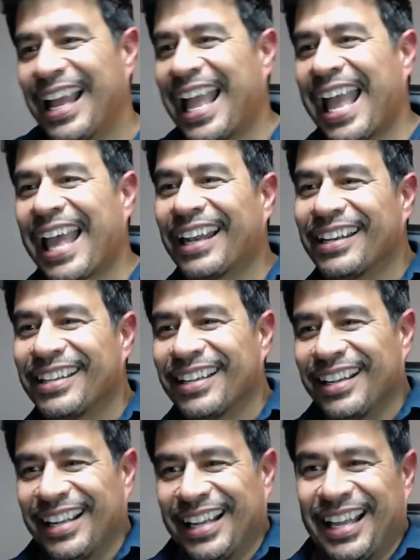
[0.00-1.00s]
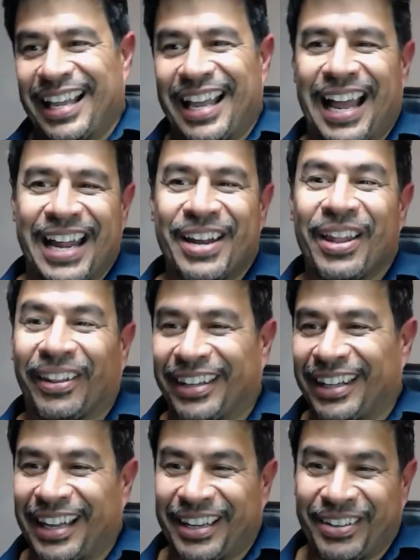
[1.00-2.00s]
and I
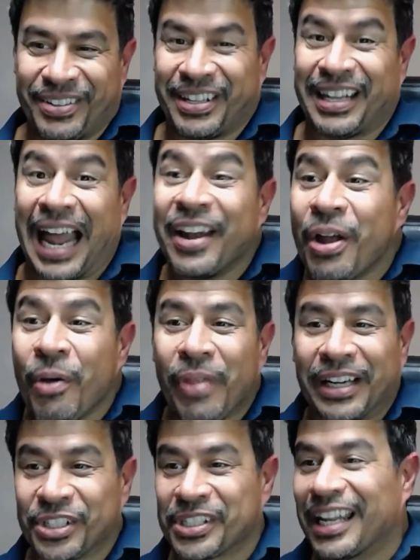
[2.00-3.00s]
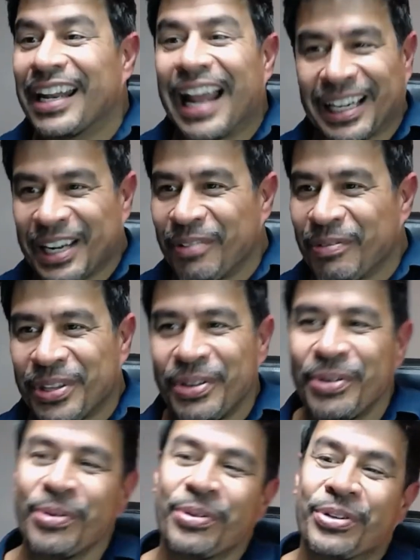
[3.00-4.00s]
know I know that just connecting with
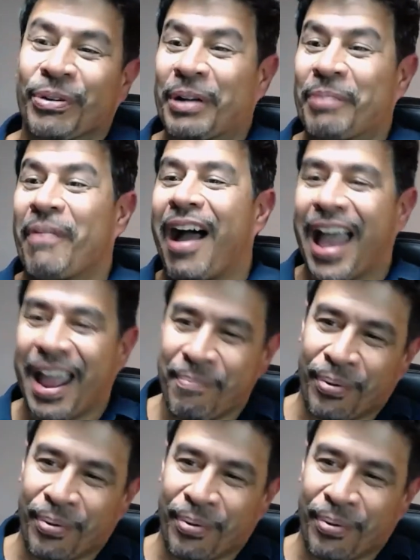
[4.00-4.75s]
you during my